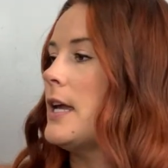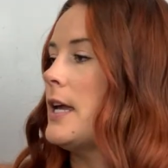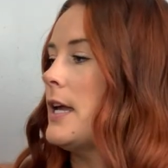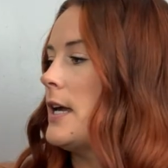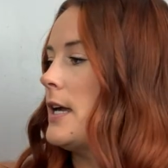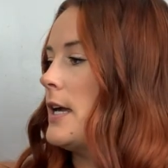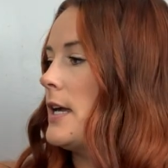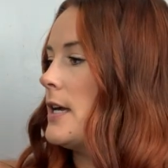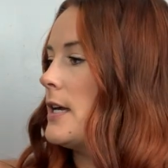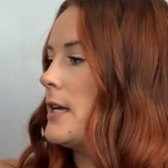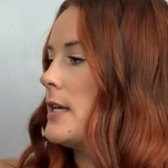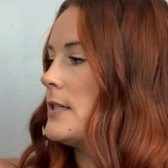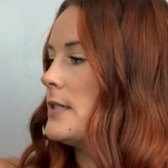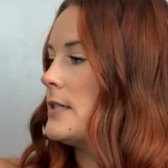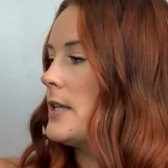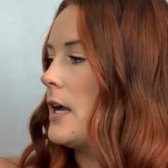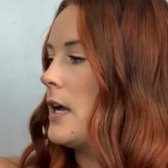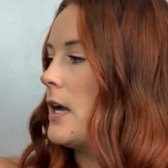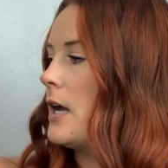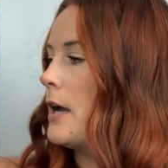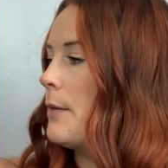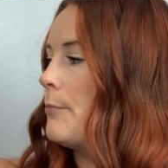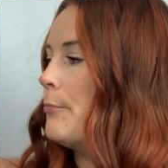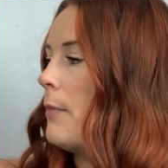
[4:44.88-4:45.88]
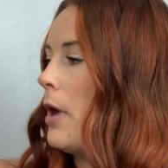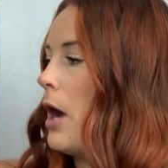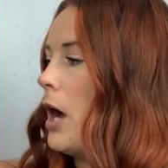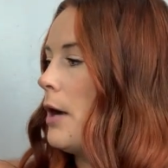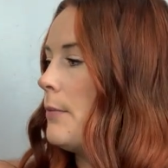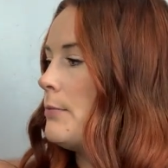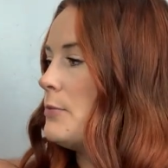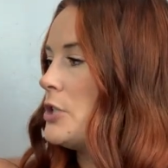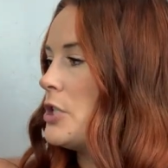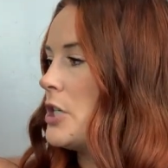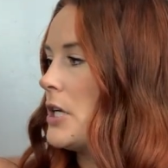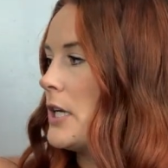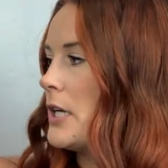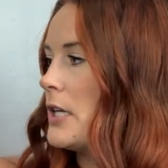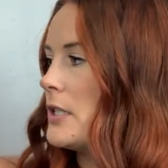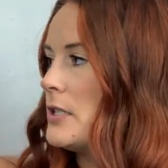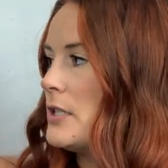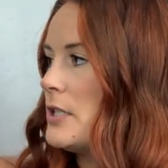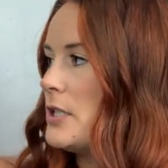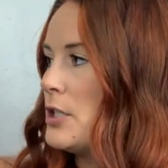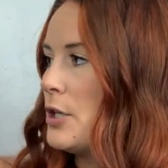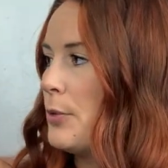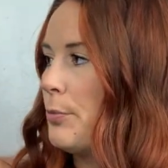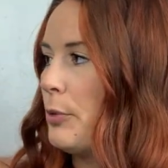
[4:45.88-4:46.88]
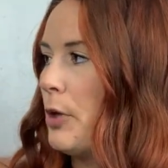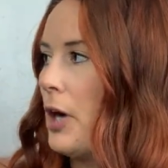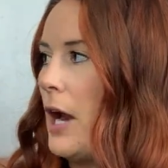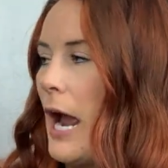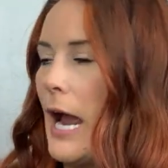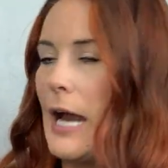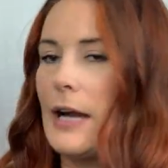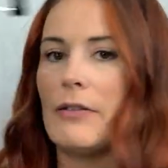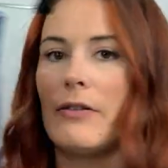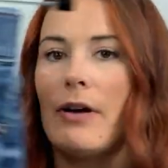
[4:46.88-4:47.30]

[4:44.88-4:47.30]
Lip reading: is a mom jean super high